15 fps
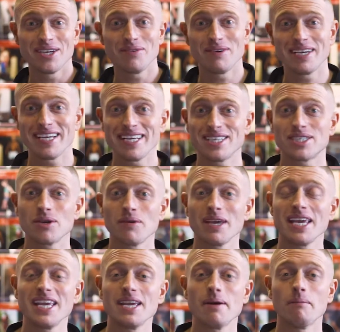You need
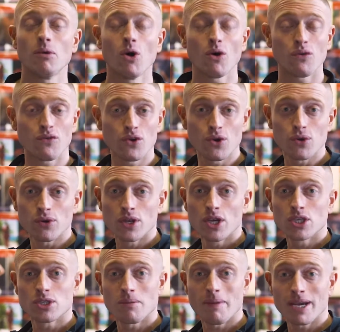to eat more
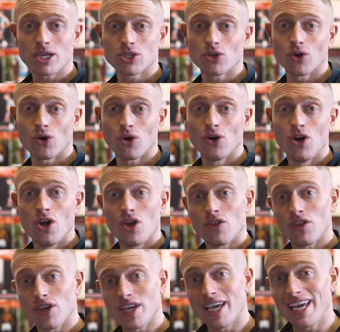food to make sure
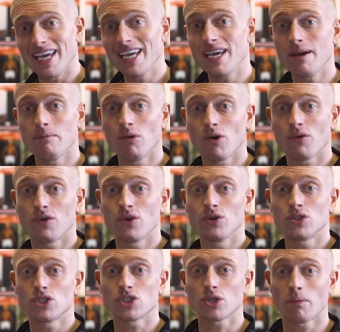that you're eating more
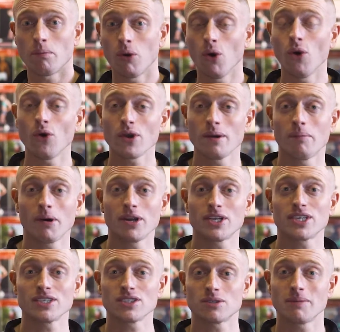food to support your
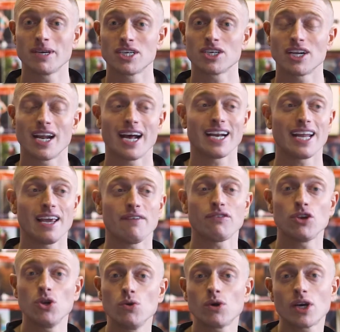body transformation. And
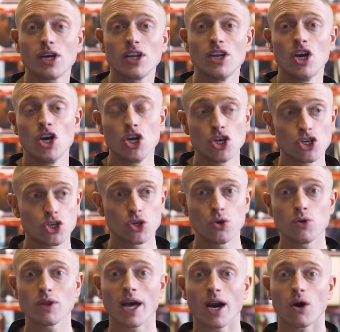if you can
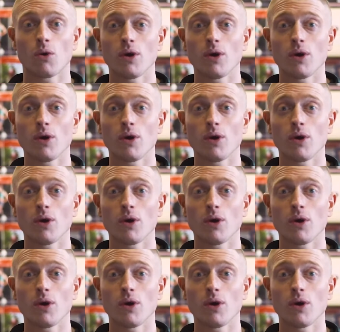do that